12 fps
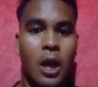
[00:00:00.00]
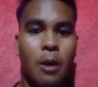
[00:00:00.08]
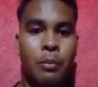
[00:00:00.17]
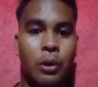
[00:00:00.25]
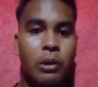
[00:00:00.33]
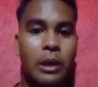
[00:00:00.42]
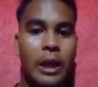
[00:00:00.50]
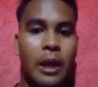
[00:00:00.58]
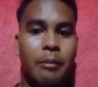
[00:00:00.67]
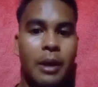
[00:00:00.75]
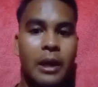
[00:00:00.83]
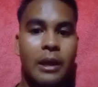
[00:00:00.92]

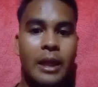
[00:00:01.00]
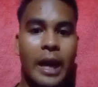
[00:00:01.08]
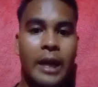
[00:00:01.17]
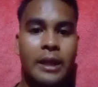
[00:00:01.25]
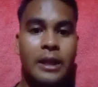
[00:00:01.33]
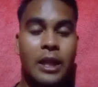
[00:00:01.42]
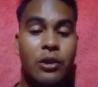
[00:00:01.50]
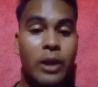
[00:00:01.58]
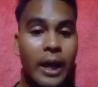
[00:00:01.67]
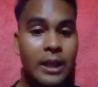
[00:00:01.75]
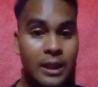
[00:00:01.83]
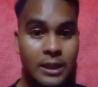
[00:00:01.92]
proclaiming that the
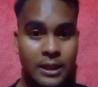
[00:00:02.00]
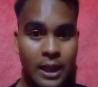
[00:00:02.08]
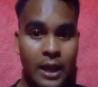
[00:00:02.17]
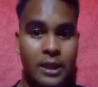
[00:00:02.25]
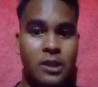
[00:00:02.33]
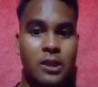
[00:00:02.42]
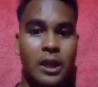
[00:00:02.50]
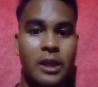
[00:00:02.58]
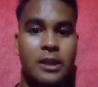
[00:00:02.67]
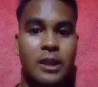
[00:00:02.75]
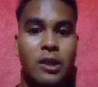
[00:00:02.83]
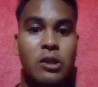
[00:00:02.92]
United States
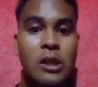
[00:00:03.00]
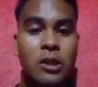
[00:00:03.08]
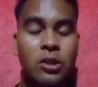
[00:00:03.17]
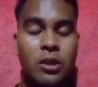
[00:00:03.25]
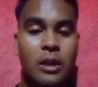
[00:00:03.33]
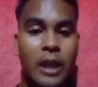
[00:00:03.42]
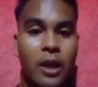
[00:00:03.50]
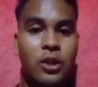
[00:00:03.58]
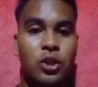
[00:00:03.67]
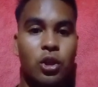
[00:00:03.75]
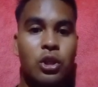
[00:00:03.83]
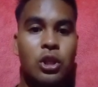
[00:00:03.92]
is a
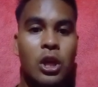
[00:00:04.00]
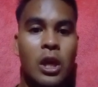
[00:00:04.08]
nation